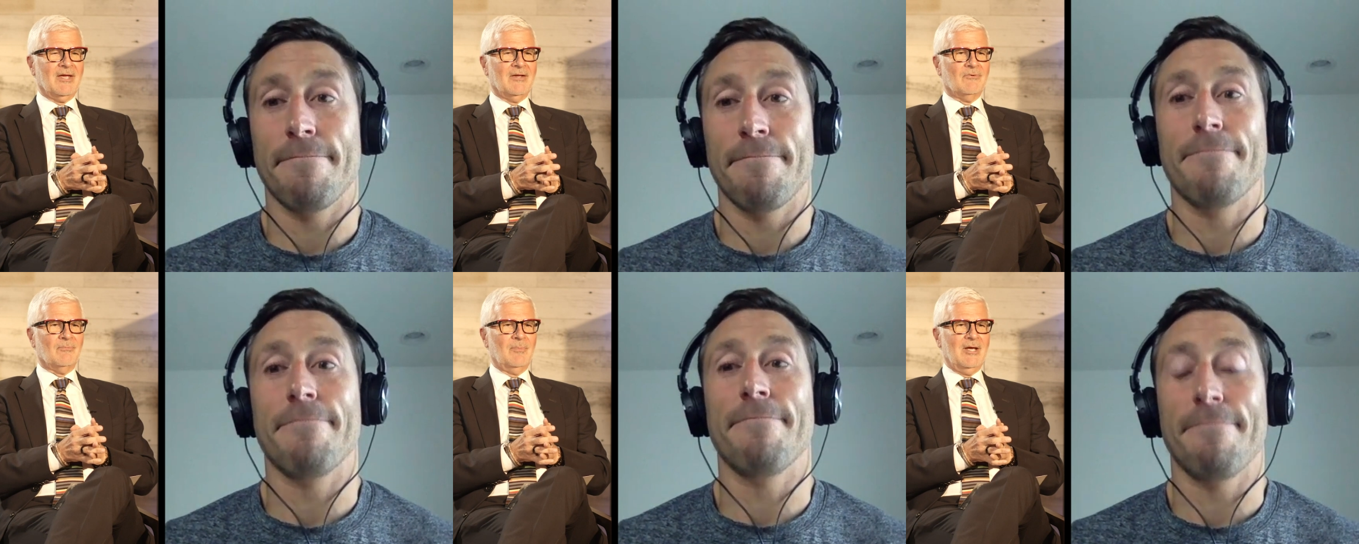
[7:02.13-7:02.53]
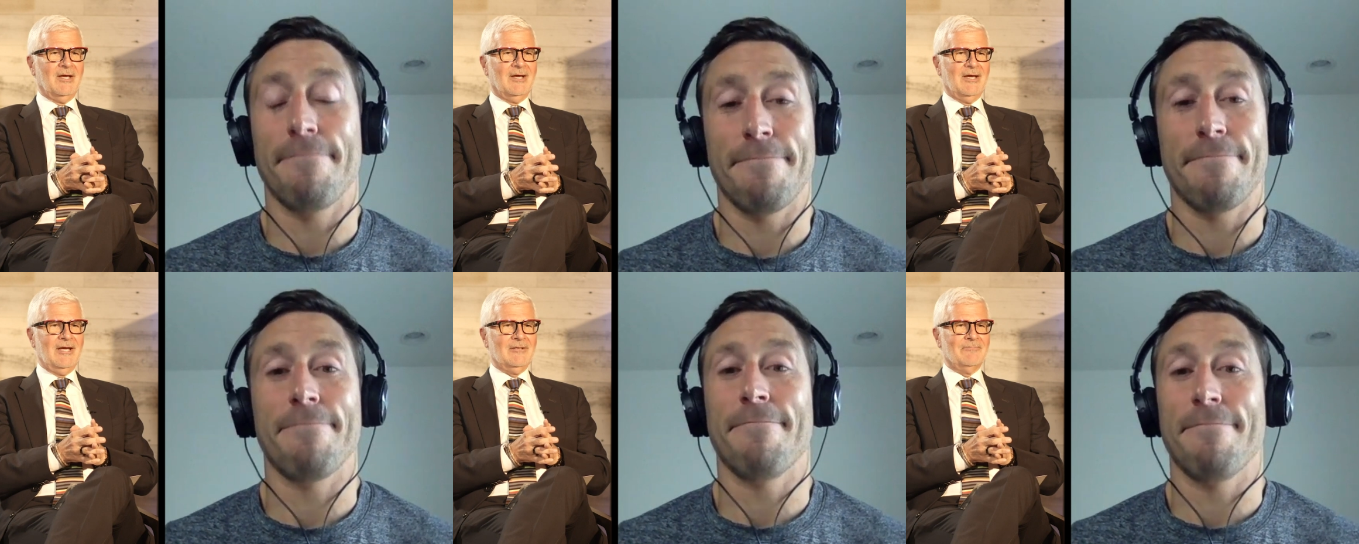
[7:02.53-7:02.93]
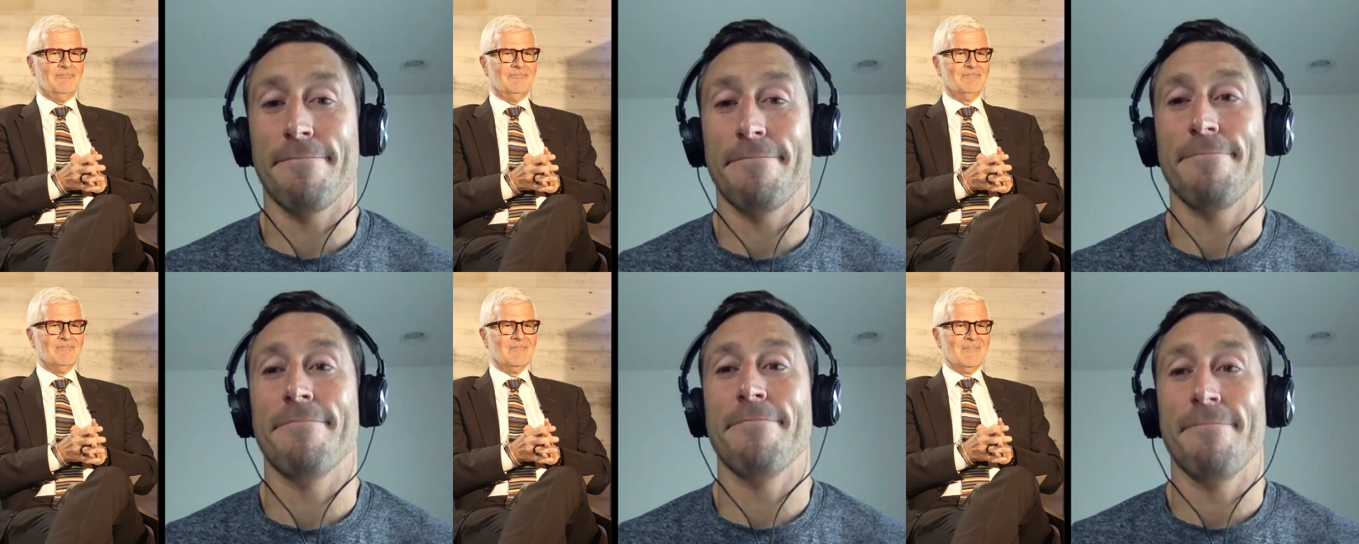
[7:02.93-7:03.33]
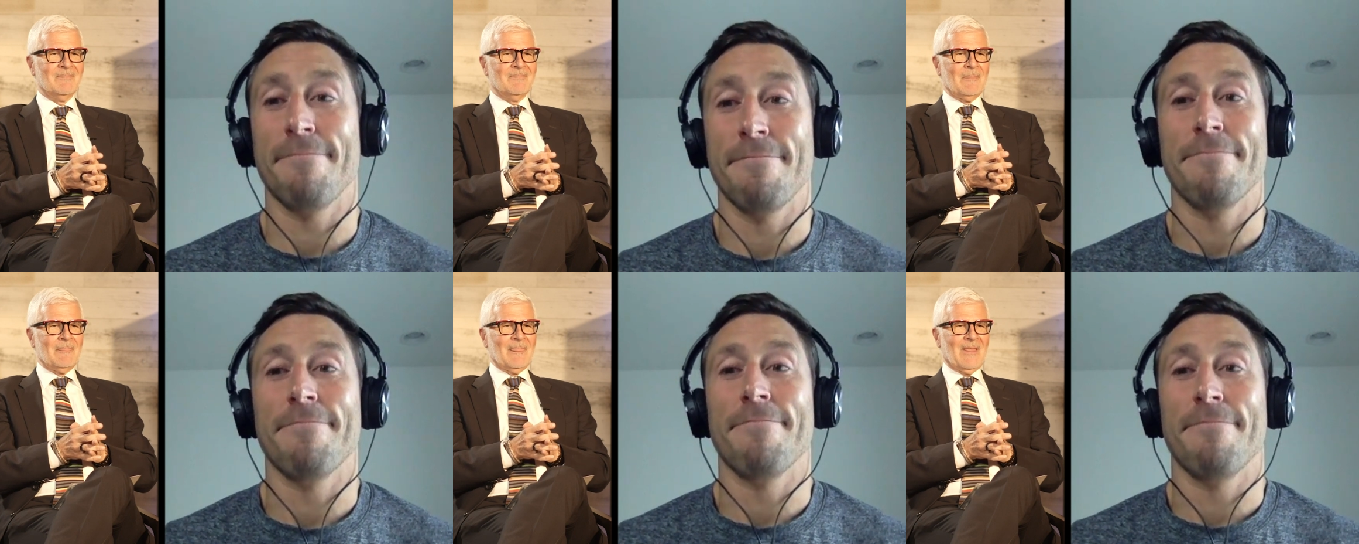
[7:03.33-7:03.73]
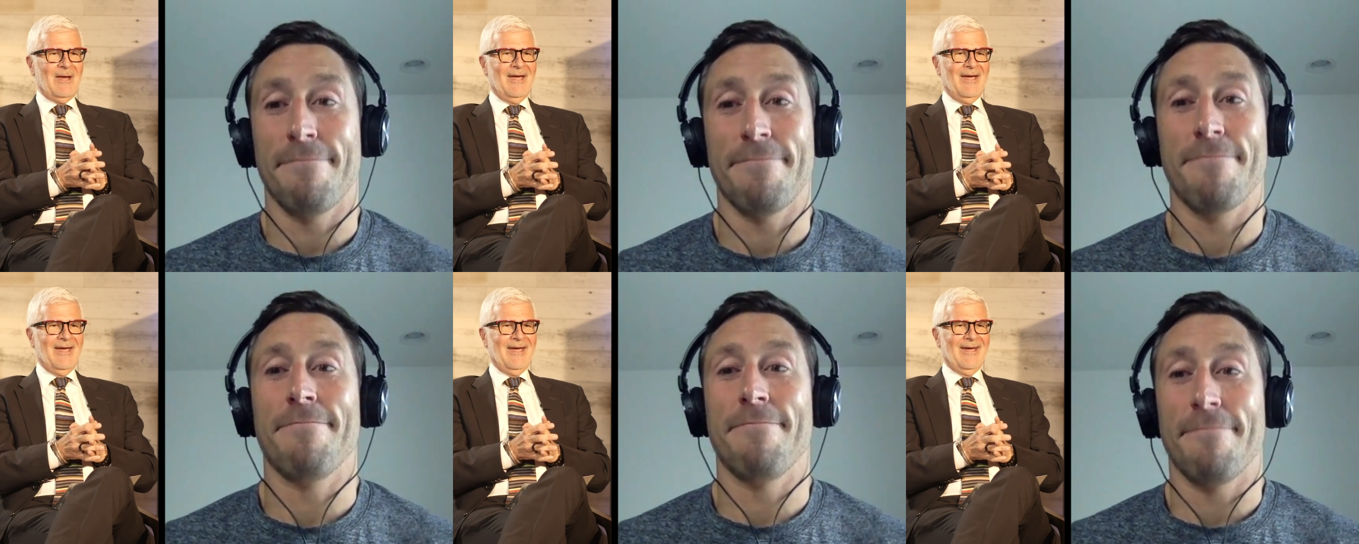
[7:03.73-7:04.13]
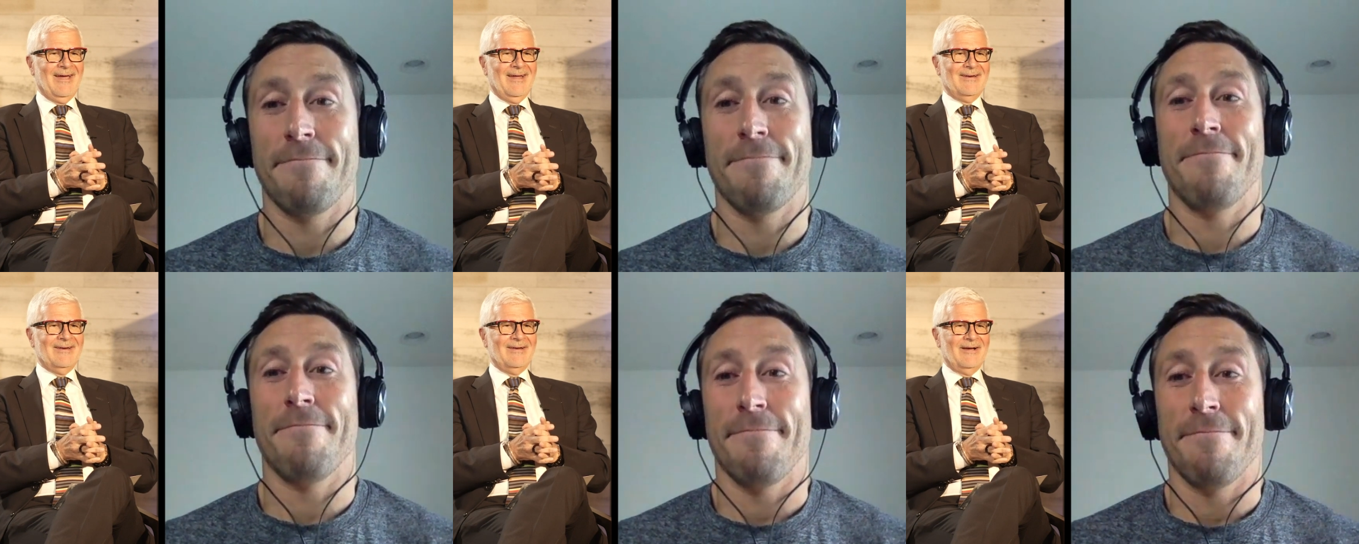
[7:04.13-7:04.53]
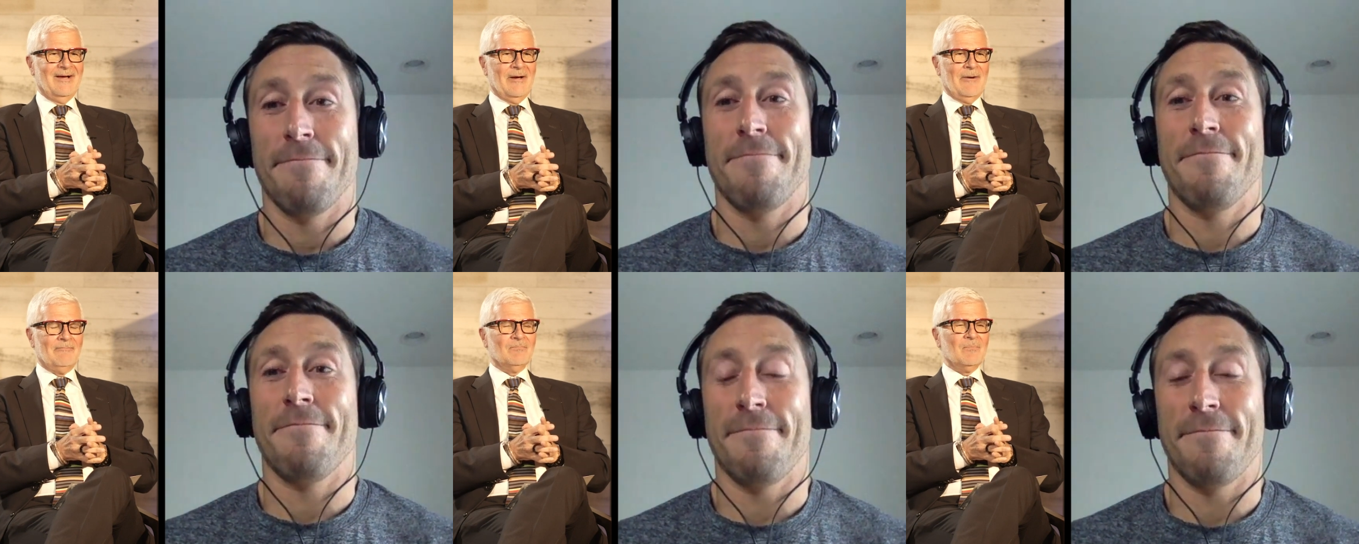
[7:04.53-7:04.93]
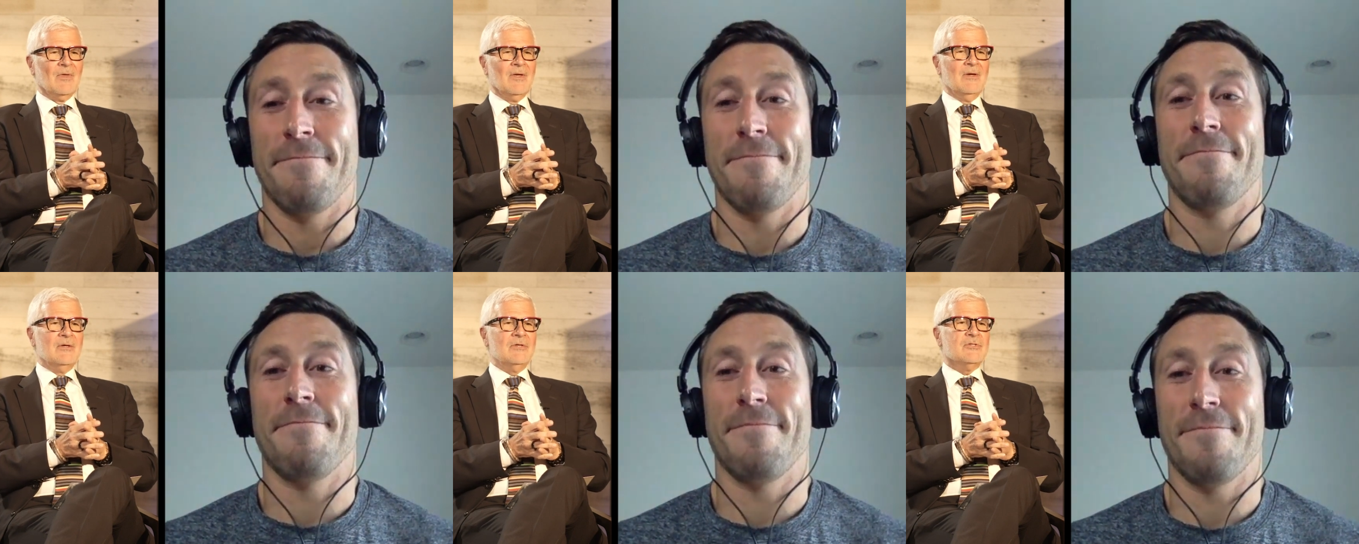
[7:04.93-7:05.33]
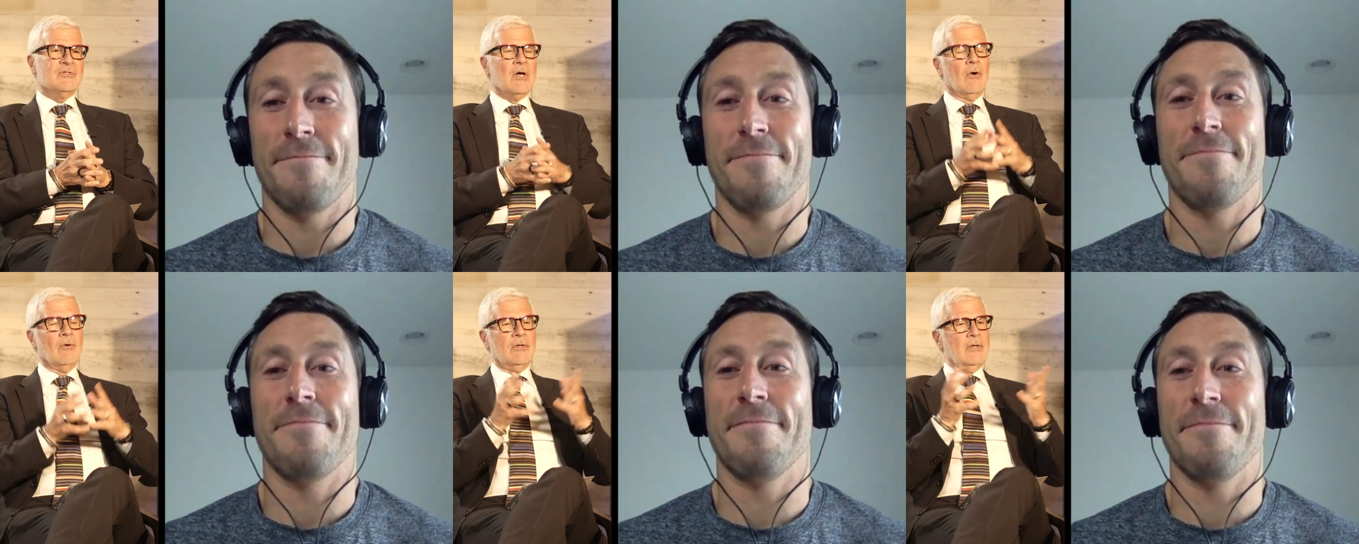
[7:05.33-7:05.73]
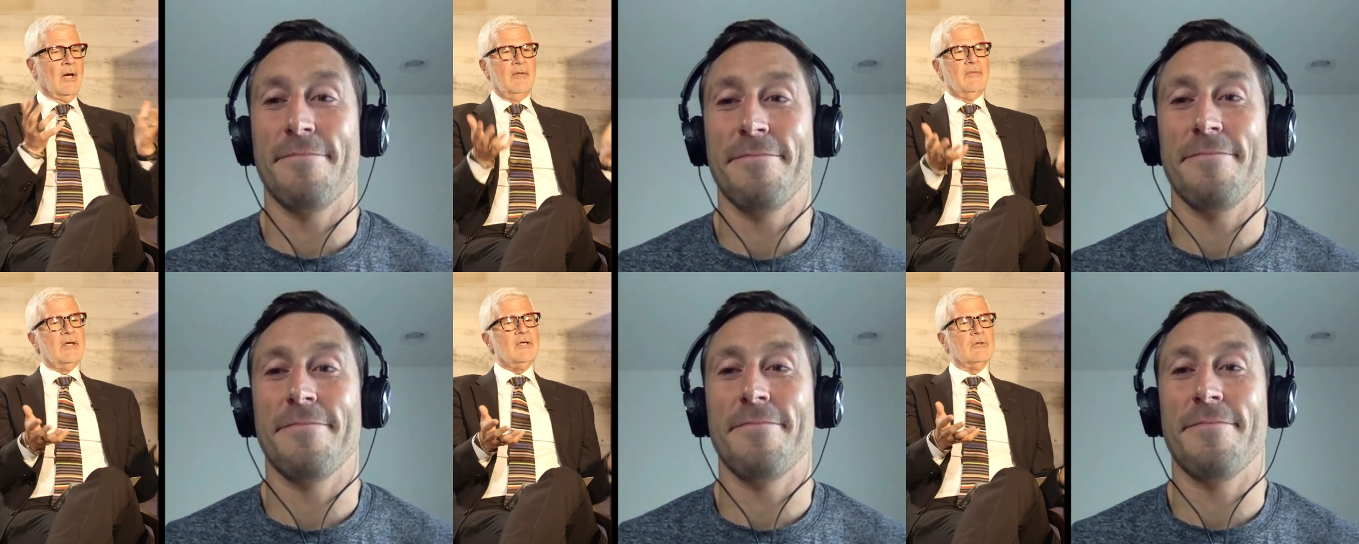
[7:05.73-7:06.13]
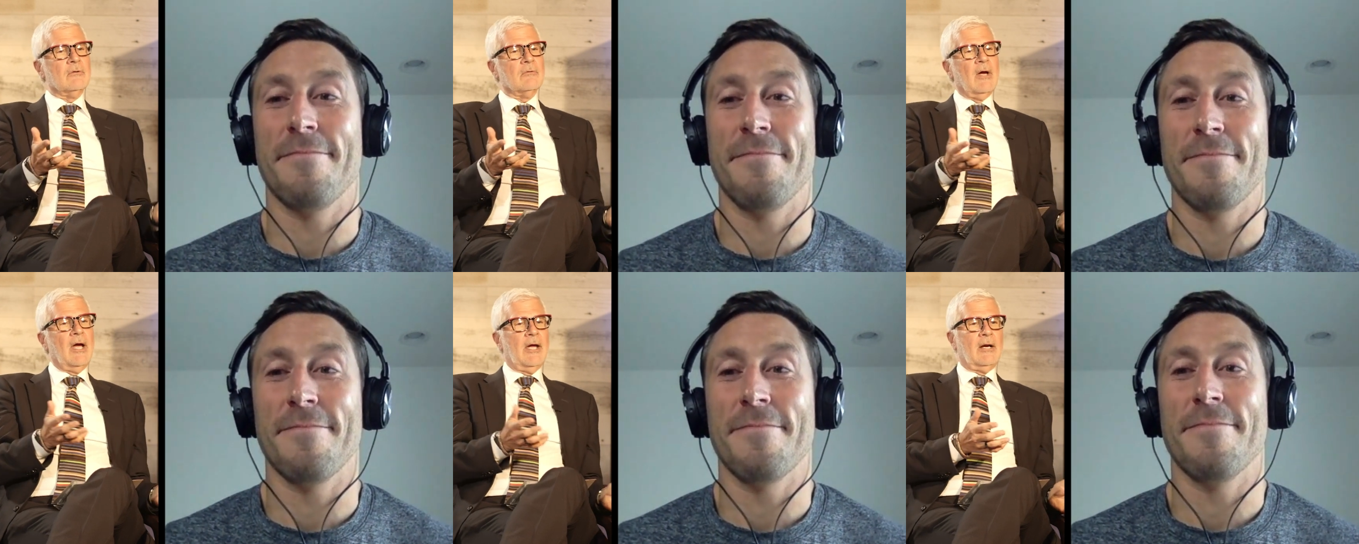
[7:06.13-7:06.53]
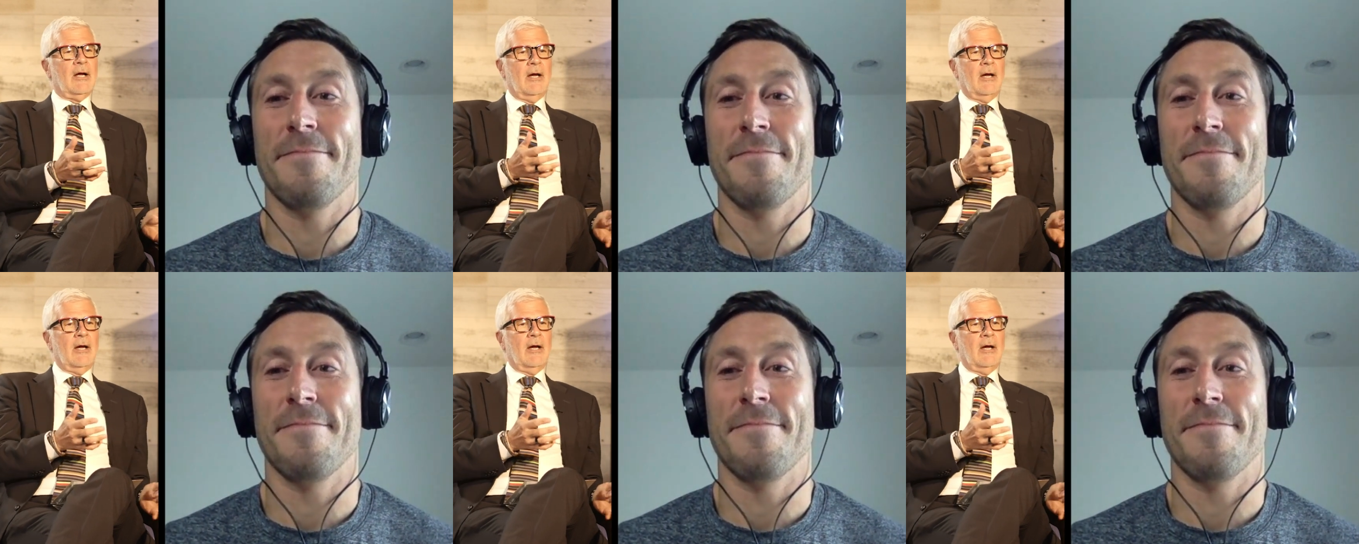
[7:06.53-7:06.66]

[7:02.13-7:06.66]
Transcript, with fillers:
Speaker 1: against being eaten. And uh, so I think you're right.